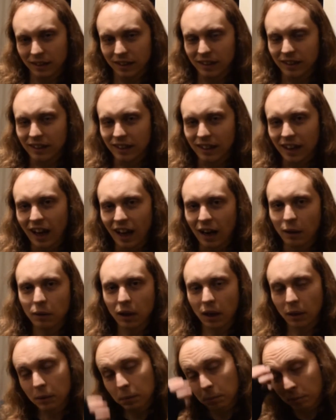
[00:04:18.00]

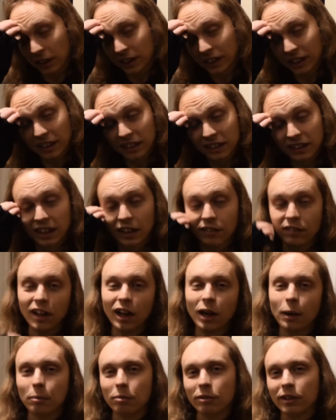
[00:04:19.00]
I was pressured into giving it
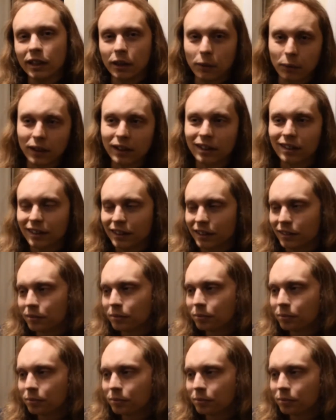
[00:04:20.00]
up pretty quickly.